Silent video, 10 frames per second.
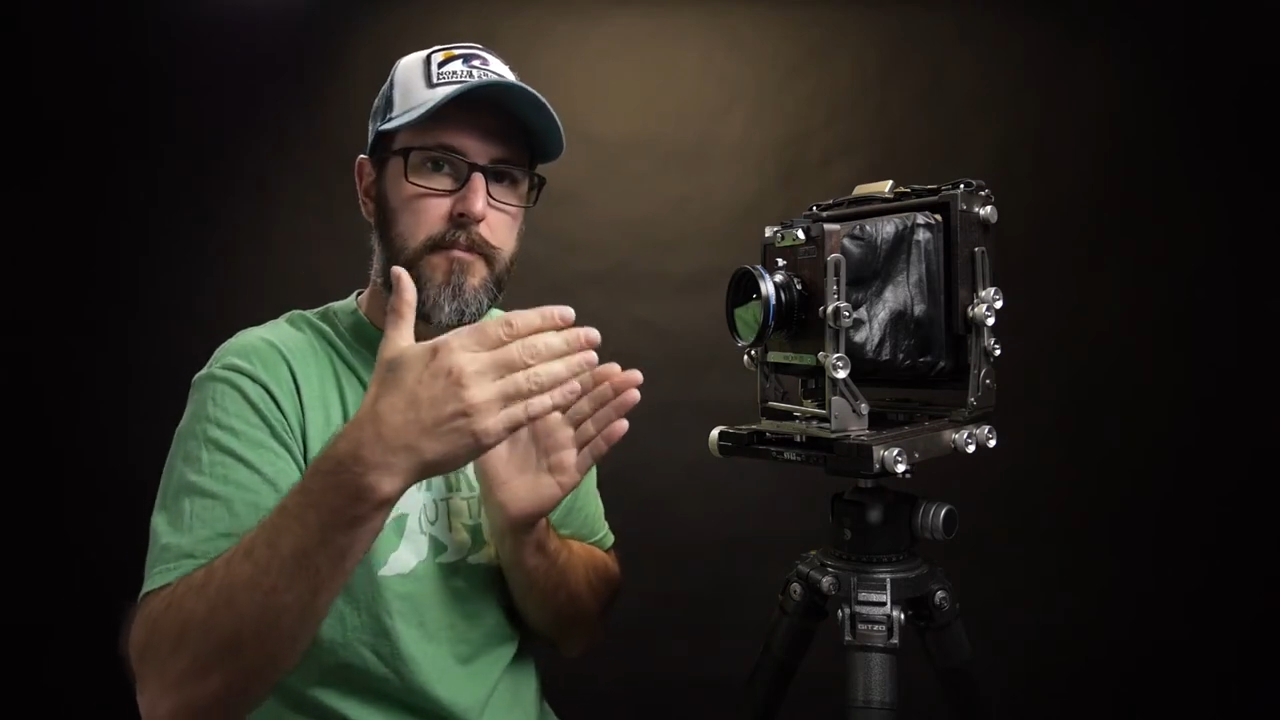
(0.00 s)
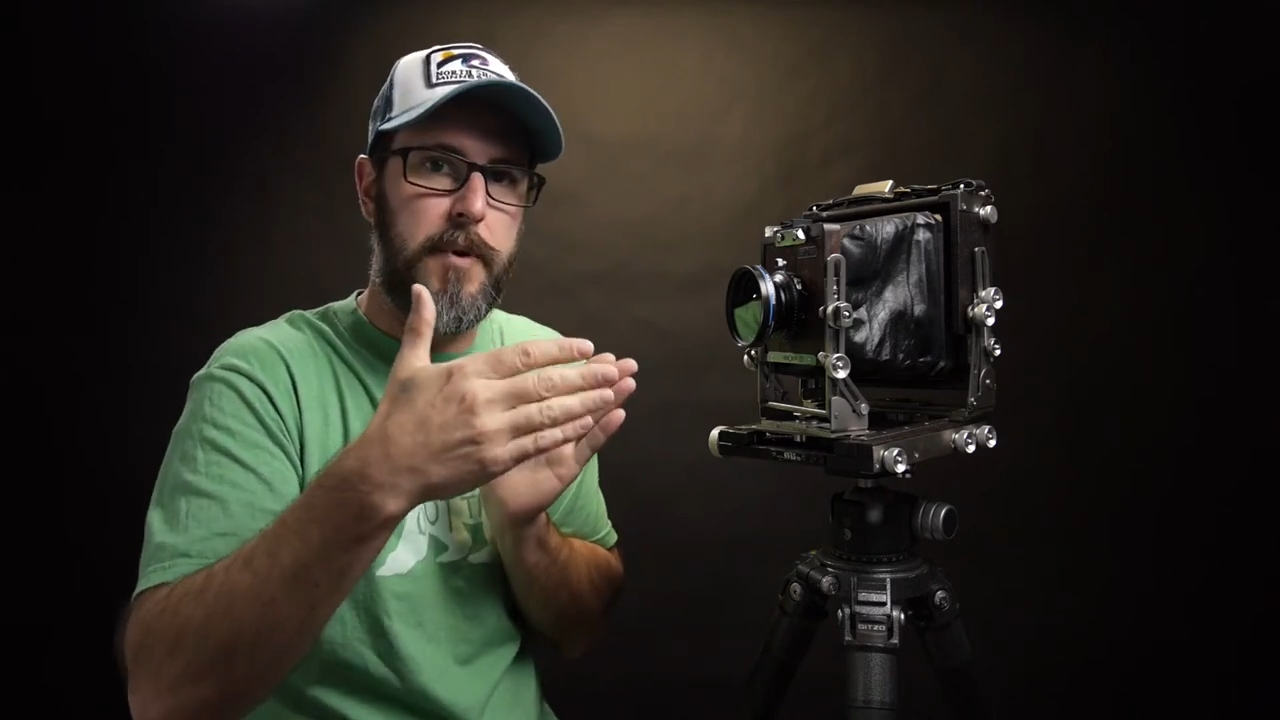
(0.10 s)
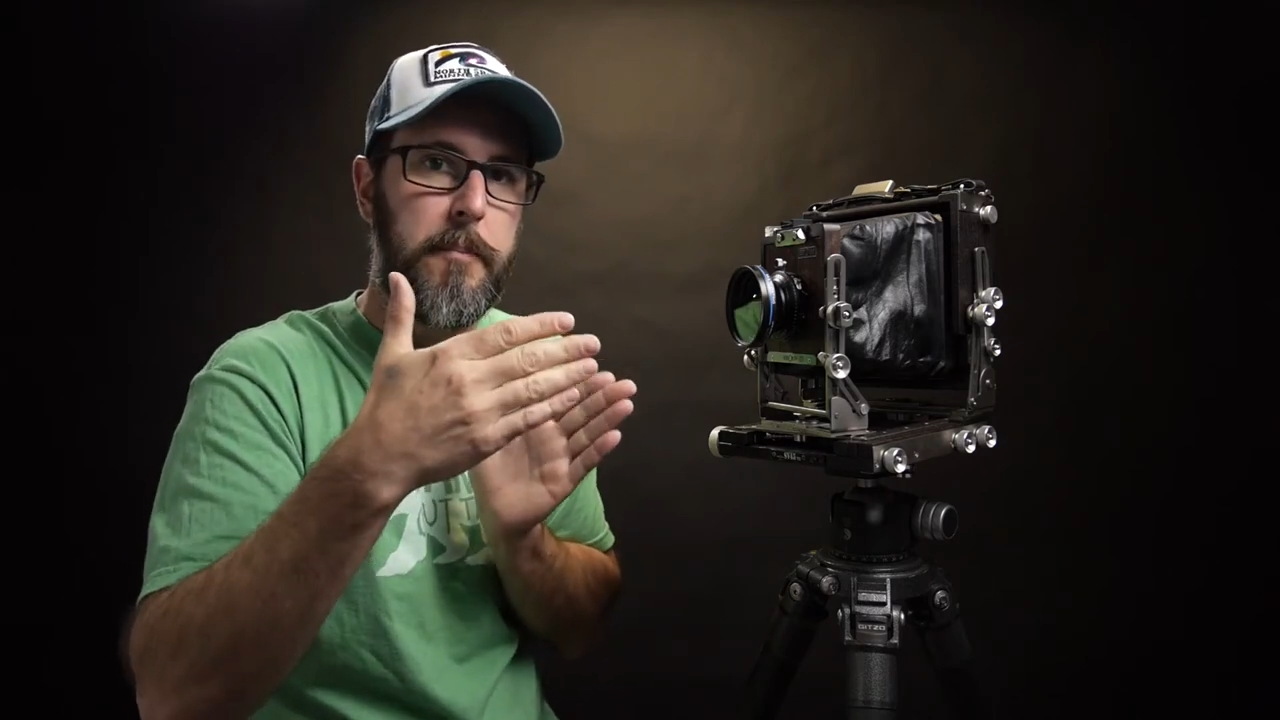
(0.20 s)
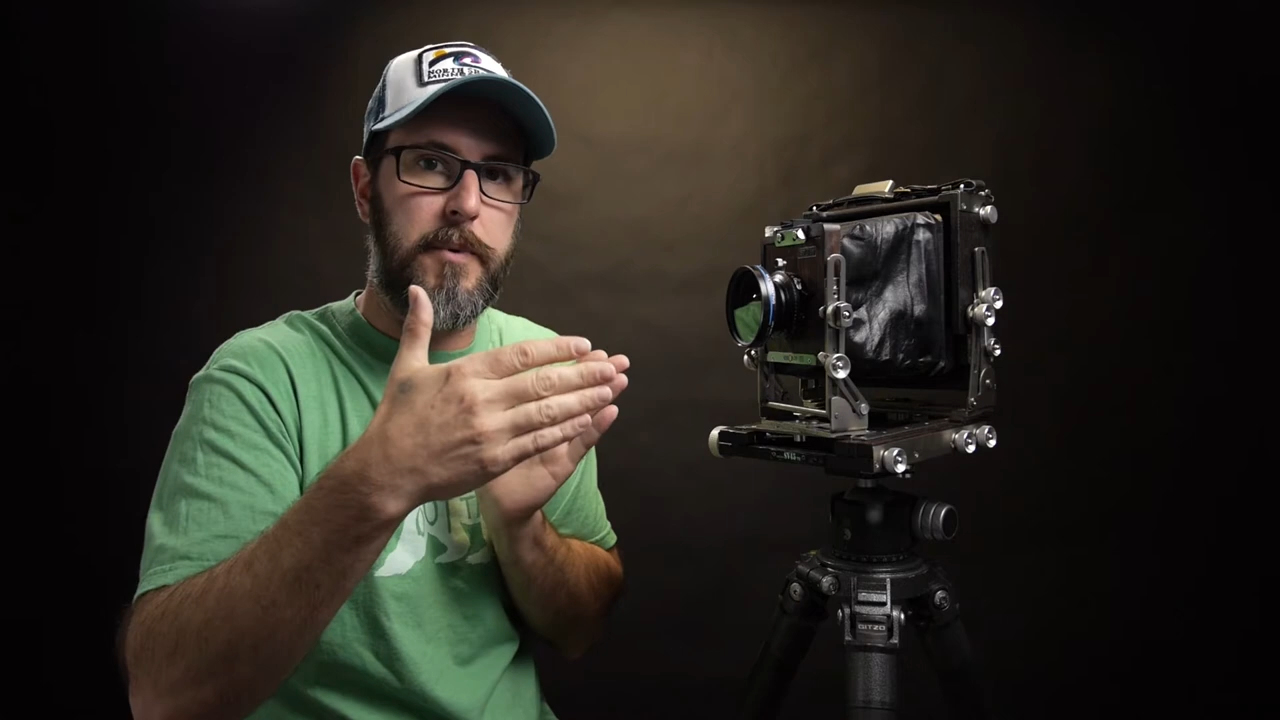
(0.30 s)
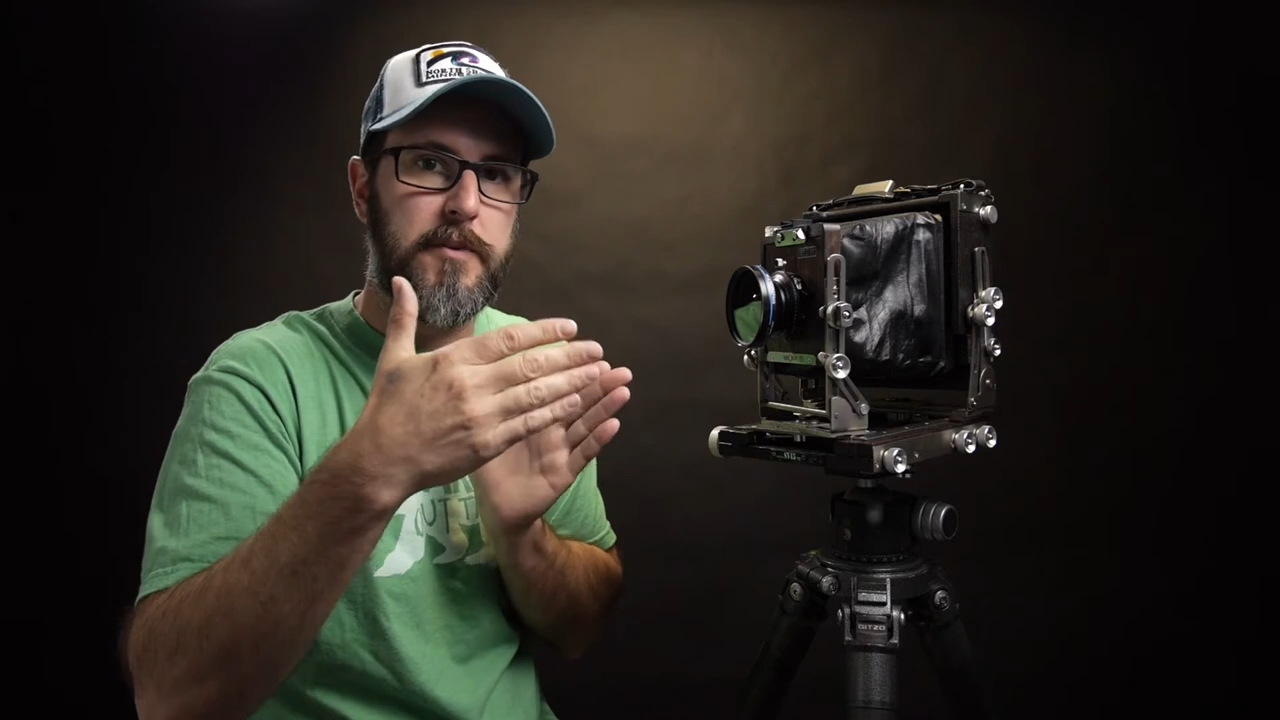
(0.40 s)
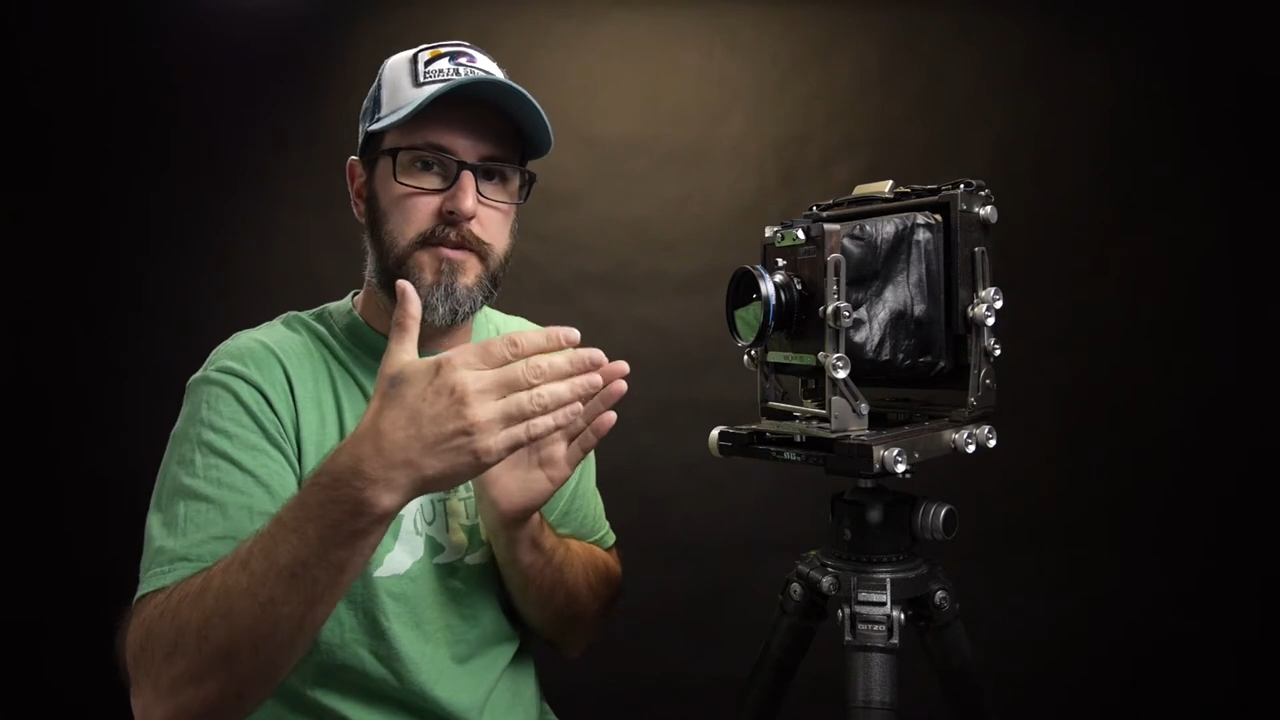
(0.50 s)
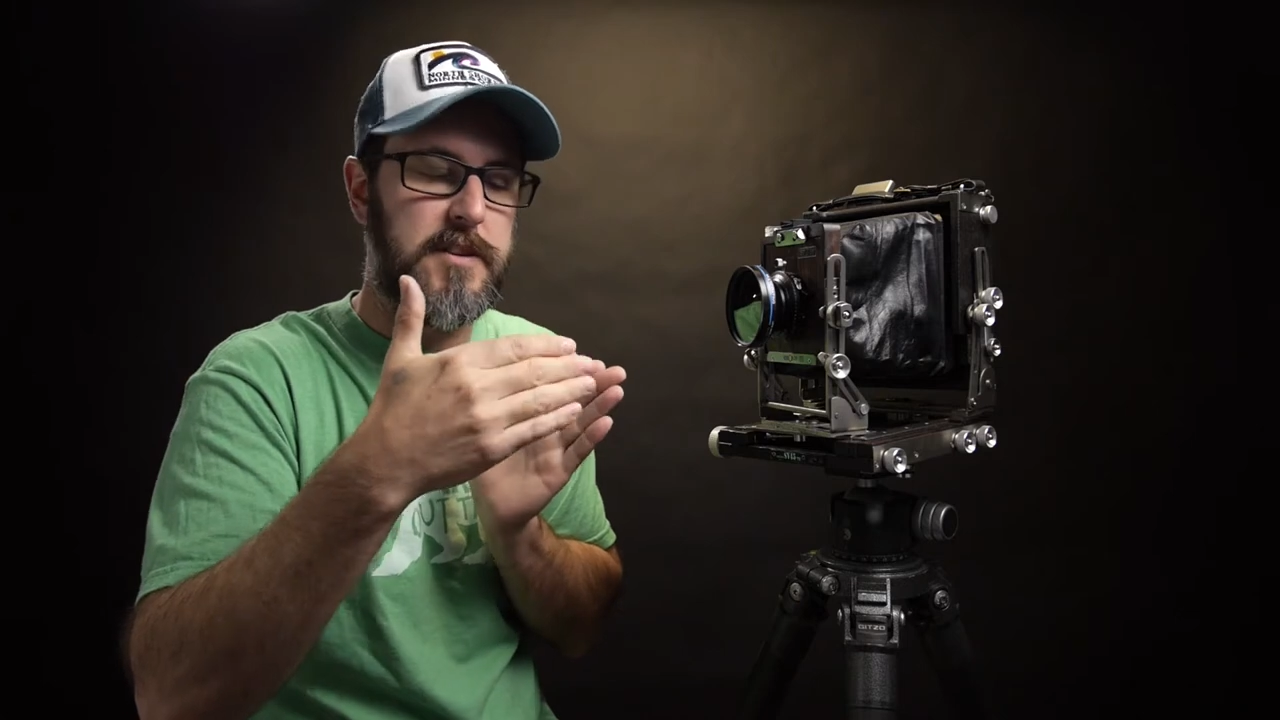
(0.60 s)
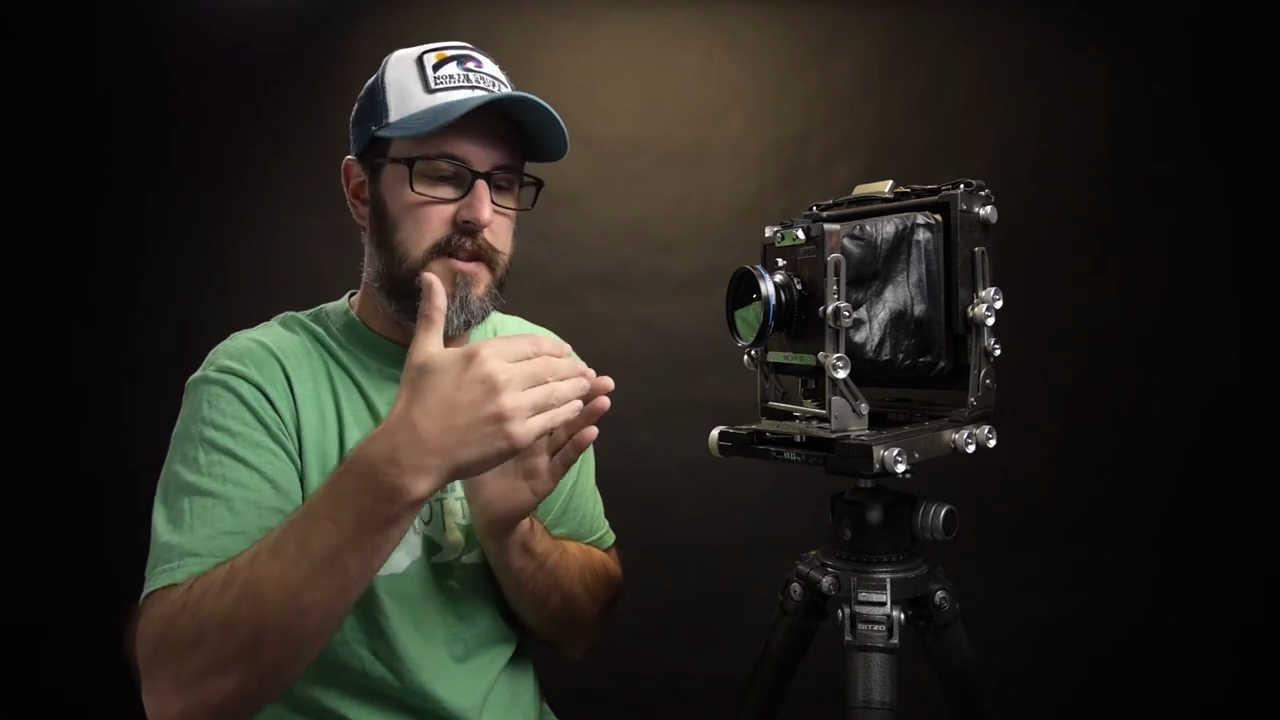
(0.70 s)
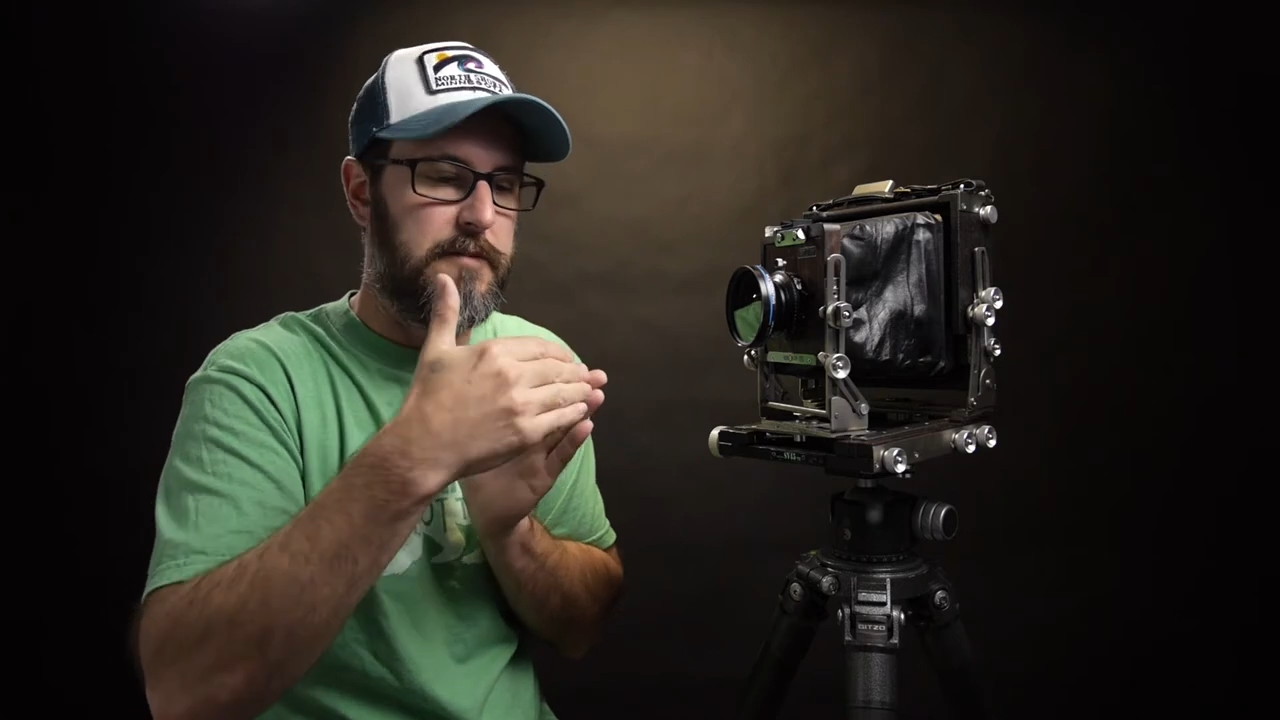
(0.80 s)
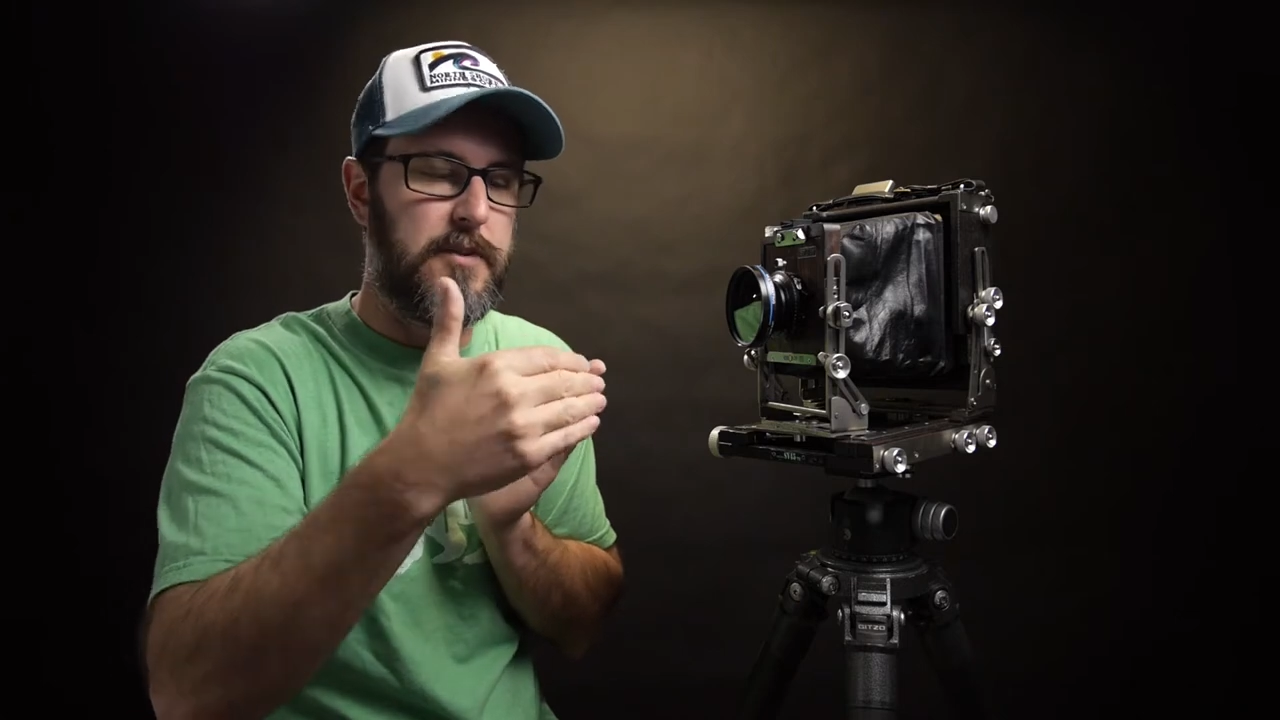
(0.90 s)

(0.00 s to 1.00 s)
bumpers and the